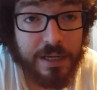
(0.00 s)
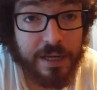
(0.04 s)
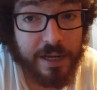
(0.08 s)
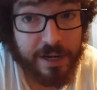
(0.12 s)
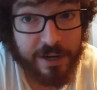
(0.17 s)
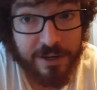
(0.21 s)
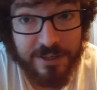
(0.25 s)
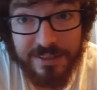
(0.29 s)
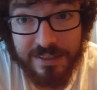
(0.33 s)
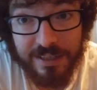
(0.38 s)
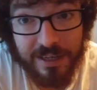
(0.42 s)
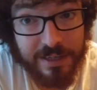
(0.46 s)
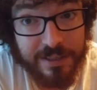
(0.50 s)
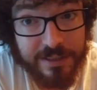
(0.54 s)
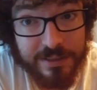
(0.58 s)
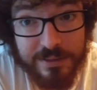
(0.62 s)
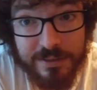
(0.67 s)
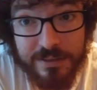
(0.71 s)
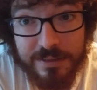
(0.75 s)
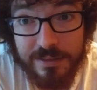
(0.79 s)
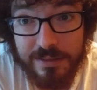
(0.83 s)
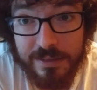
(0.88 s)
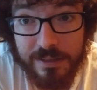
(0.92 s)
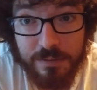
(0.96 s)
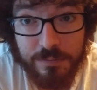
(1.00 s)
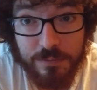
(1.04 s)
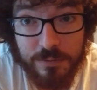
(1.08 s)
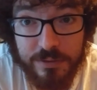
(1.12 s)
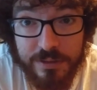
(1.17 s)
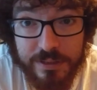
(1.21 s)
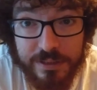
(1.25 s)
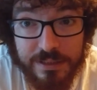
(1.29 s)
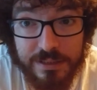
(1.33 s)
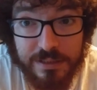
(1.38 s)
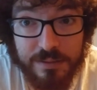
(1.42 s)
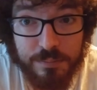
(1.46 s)
There's a lot of good stuff on
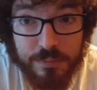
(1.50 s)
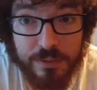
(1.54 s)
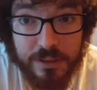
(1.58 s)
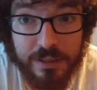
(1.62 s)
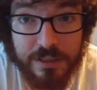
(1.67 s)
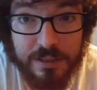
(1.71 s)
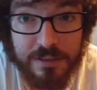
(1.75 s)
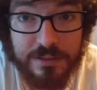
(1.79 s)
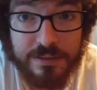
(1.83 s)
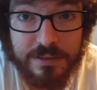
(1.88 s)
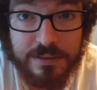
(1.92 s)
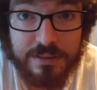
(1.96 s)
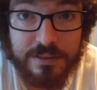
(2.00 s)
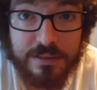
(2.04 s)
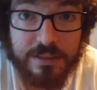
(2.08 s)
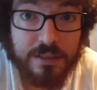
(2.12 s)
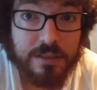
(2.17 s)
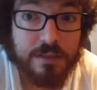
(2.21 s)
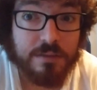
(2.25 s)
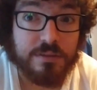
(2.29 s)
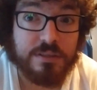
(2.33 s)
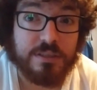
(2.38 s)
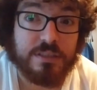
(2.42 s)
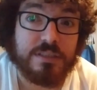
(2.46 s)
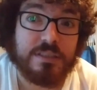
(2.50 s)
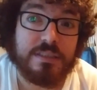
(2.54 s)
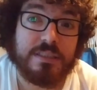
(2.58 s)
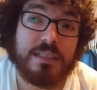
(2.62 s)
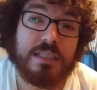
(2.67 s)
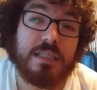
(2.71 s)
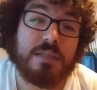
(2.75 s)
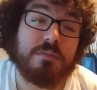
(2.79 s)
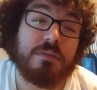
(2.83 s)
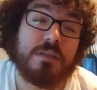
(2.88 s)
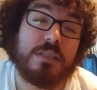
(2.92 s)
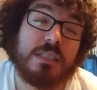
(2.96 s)
Disney Plus, um, just to
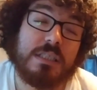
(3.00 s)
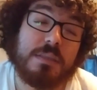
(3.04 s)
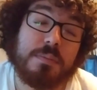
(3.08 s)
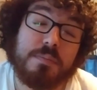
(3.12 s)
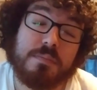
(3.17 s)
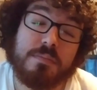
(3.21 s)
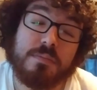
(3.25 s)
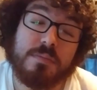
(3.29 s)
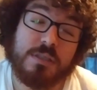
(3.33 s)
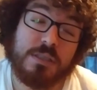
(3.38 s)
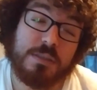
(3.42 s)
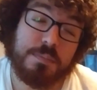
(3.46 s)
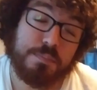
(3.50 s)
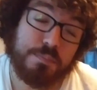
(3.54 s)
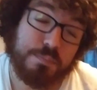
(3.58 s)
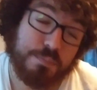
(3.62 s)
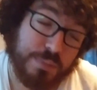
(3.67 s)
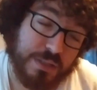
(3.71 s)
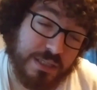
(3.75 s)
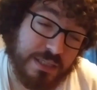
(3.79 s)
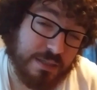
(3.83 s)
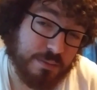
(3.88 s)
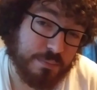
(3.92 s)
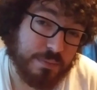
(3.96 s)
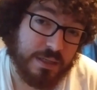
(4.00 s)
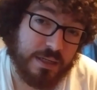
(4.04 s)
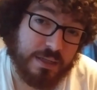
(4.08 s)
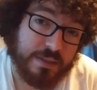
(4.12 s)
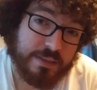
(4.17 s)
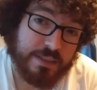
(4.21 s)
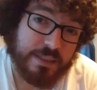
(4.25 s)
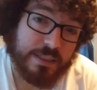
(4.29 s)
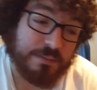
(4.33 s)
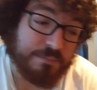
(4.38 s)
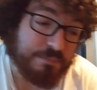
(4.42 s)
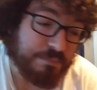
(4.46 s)
even speak about
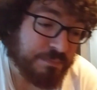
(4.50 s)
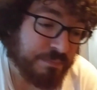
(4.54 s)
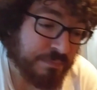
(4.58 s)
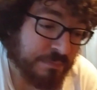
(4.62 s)
that.